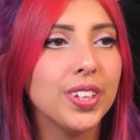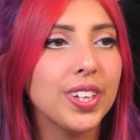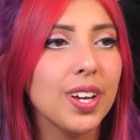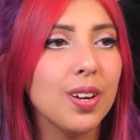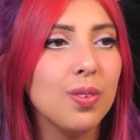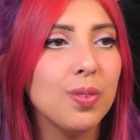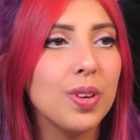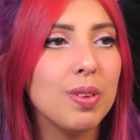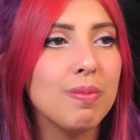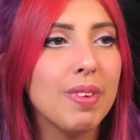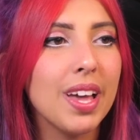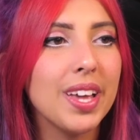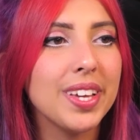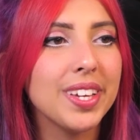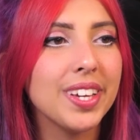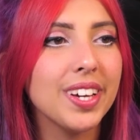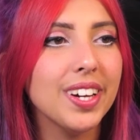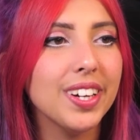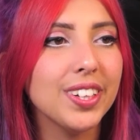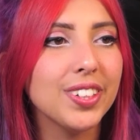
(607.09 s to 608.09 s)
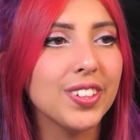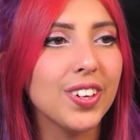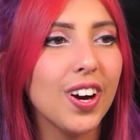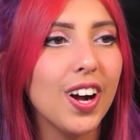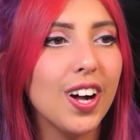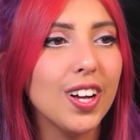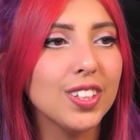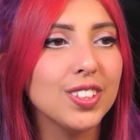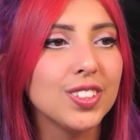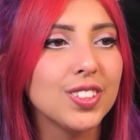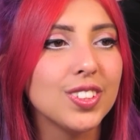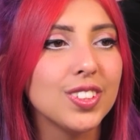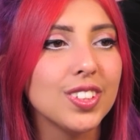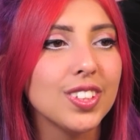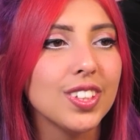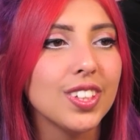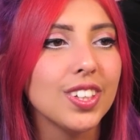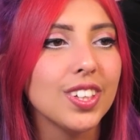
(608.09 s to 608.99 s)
Can we make it across?